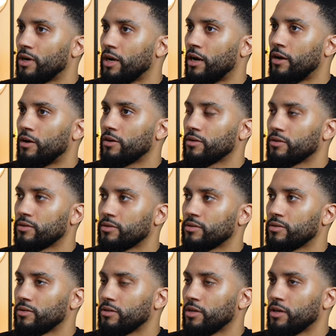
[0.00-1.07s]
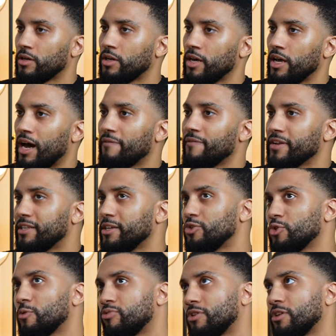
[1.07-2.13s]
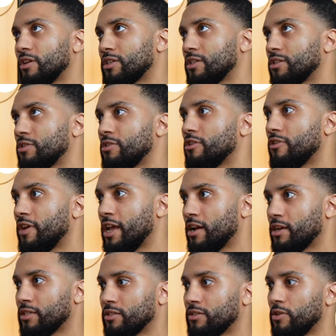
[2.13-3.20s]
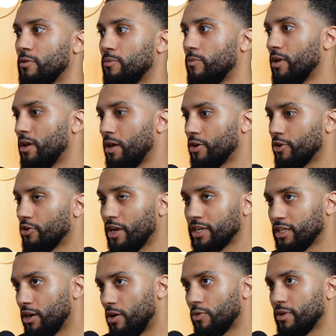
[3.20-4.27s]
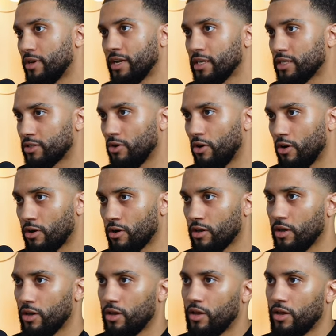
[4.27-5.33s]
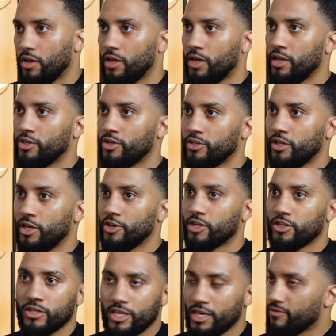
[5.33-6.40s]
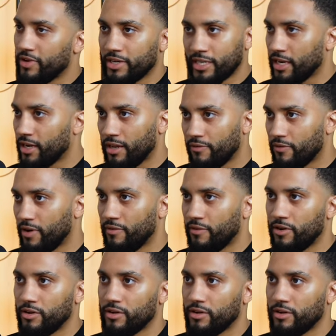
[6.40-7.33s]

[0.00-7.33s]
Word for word: Wow. It was stupid. Yeah. I think digital products are so great because there's no, you're not actually holding any stock. Yeah. It's just, you can just keep reselling it forever.